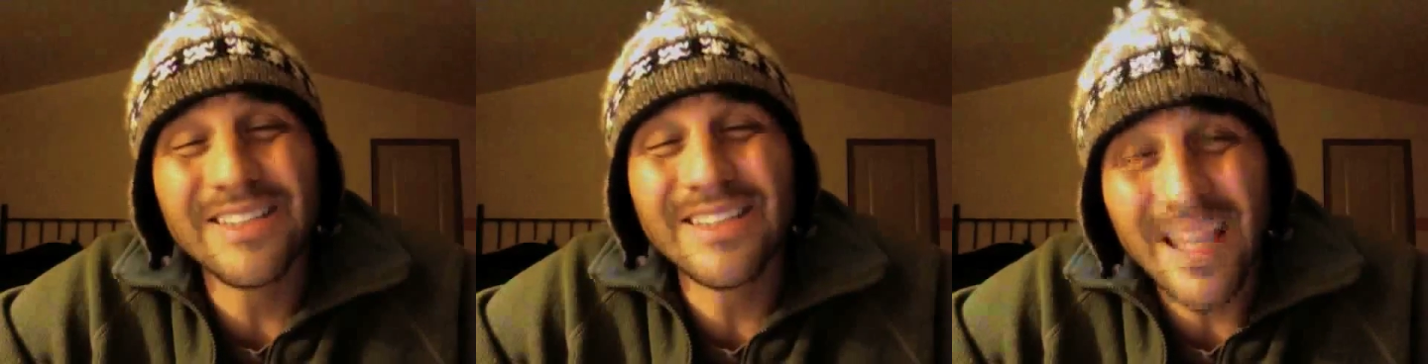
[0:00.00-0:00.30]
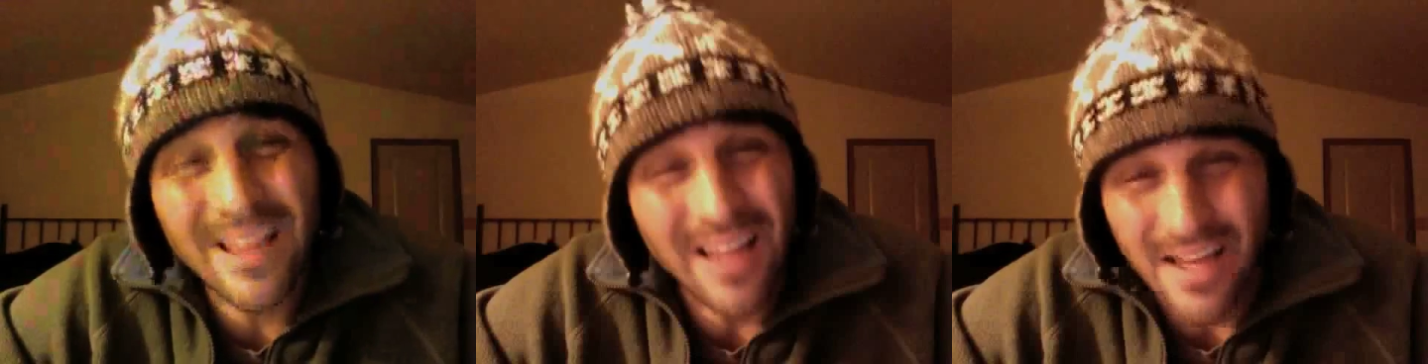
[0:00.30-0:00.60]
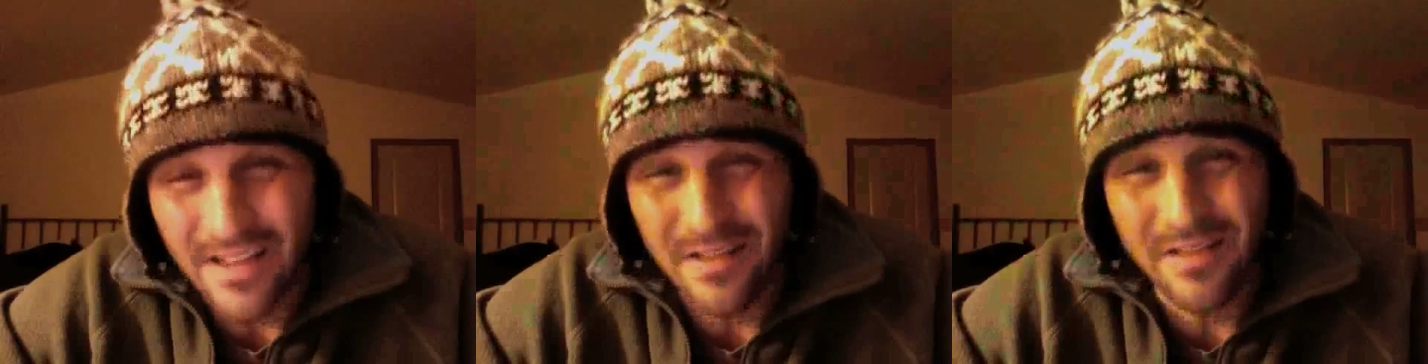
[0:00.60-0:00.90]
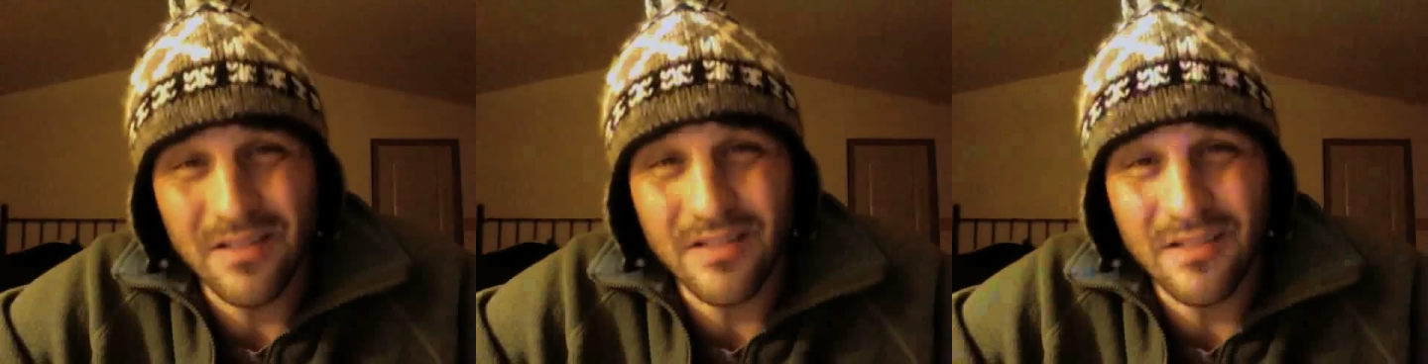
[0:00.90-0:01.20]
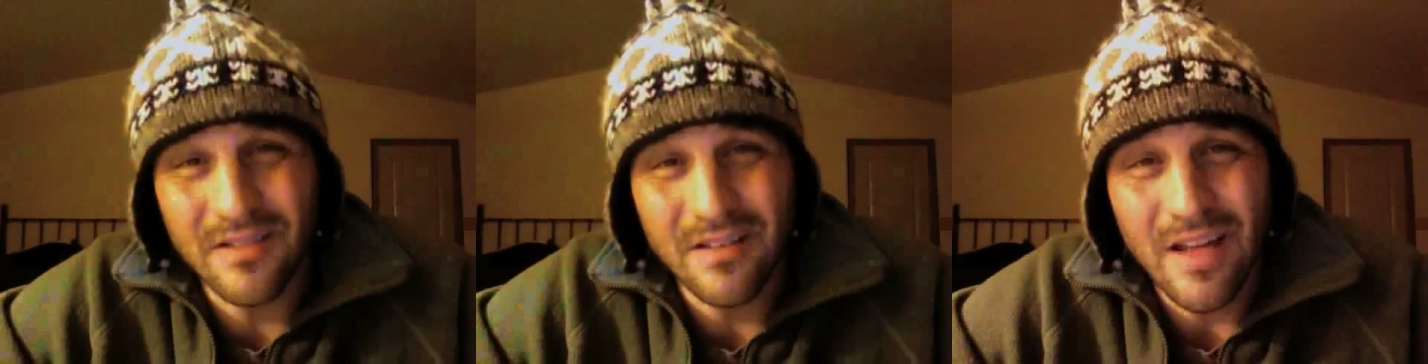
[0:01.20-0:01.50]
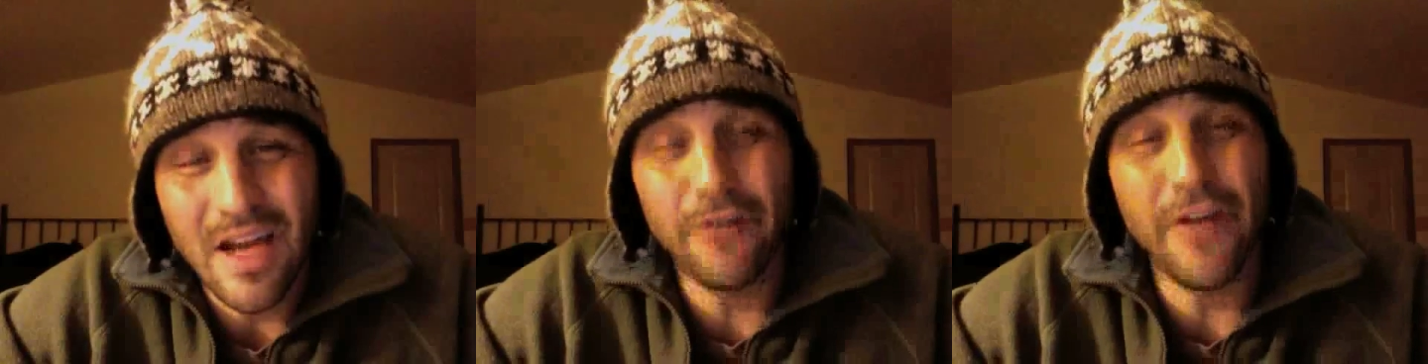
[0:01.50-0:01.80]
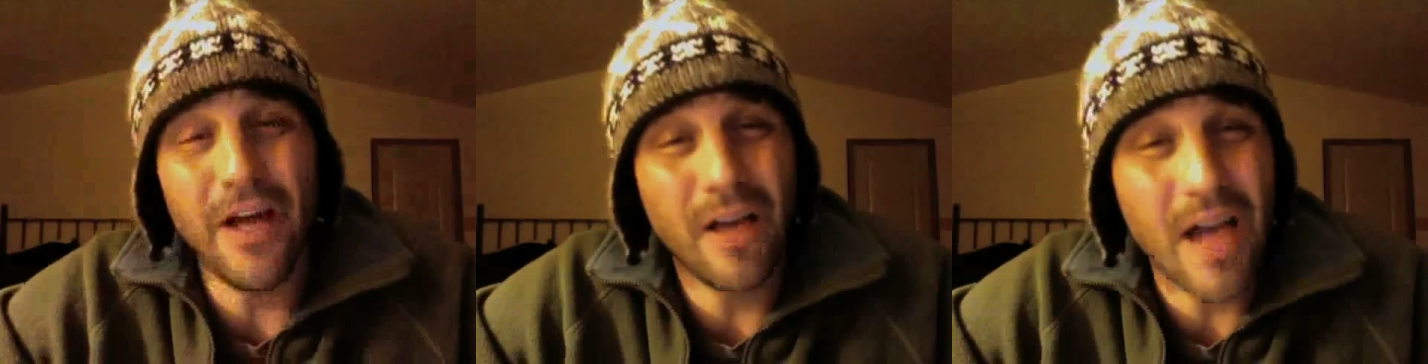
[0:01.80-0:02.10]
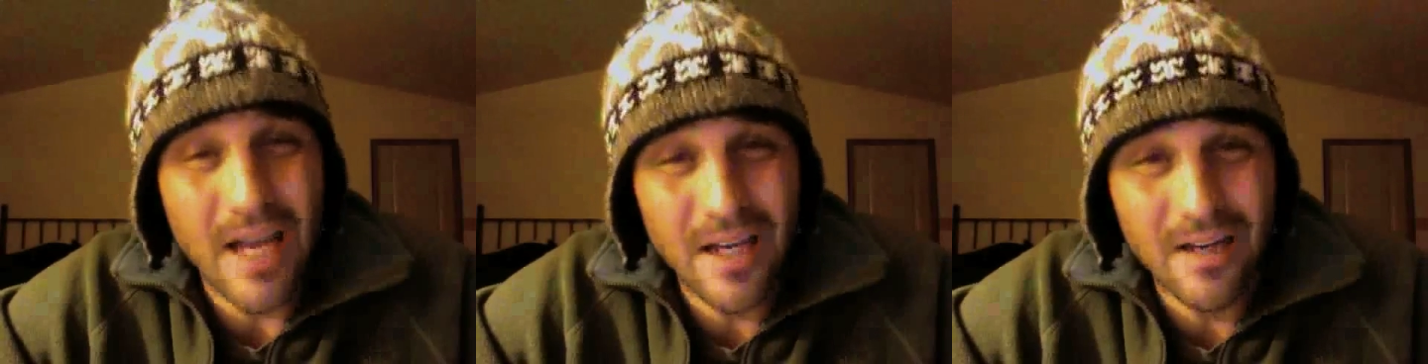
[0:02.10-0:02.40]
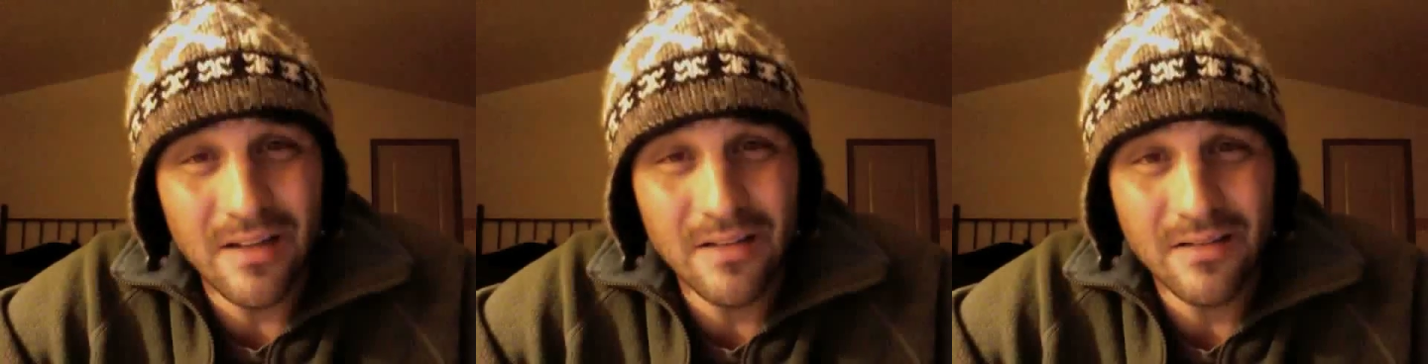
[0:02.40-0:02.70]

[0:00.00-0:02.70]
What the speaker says: daylights out of Al-Qaeda.